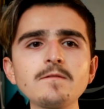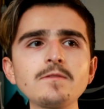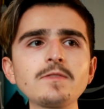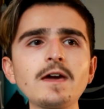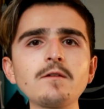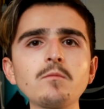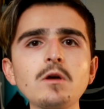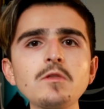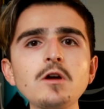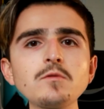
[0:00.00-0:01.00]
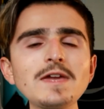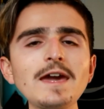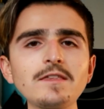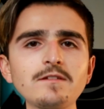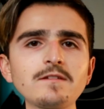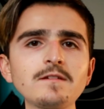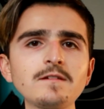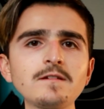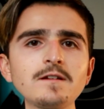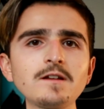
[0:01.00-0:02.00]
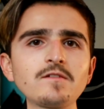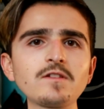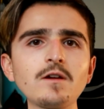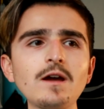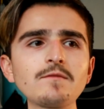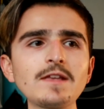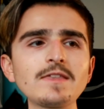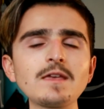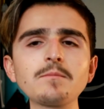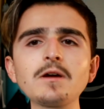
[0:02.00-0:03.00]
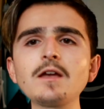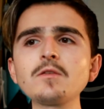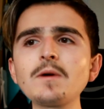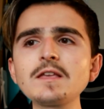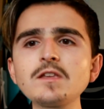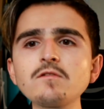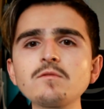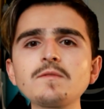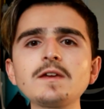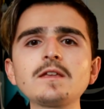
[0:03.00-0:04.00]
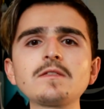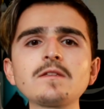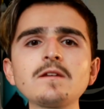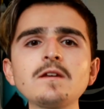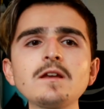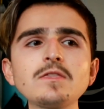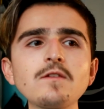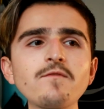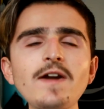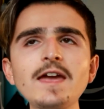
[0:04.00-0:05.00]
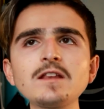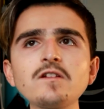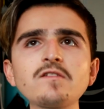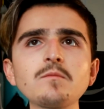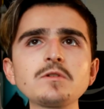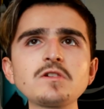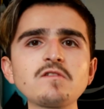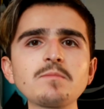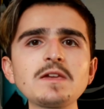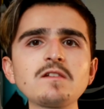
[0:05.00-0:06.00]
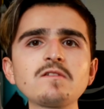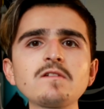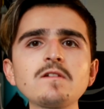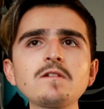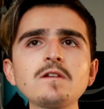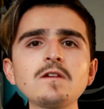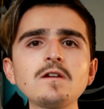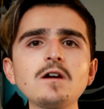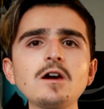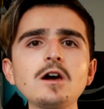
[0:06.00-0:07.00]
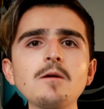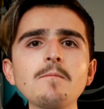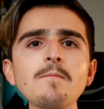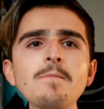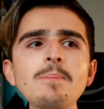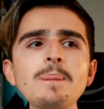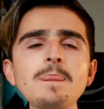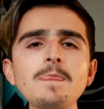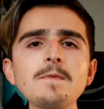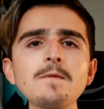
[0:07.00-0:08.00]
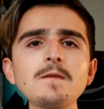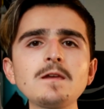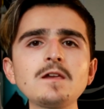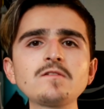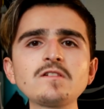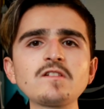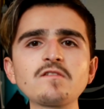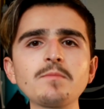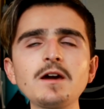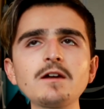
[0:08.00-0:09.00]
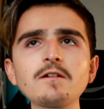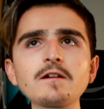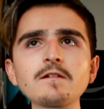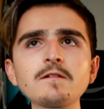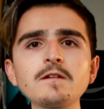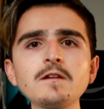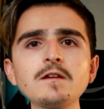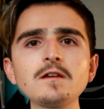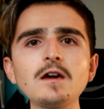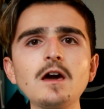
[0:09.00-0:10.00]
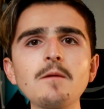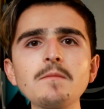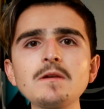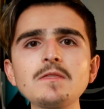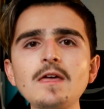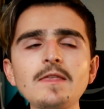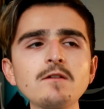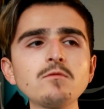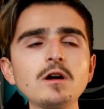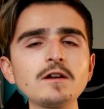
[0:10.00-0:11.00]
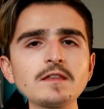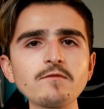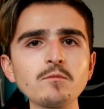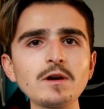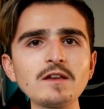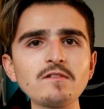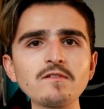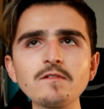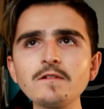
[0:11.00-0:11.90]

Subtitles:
that well known yet, so I haven't had that. But and the way he deals with it and the fairness in which he speaks, it's just inspiring. Like, they all are in different ways.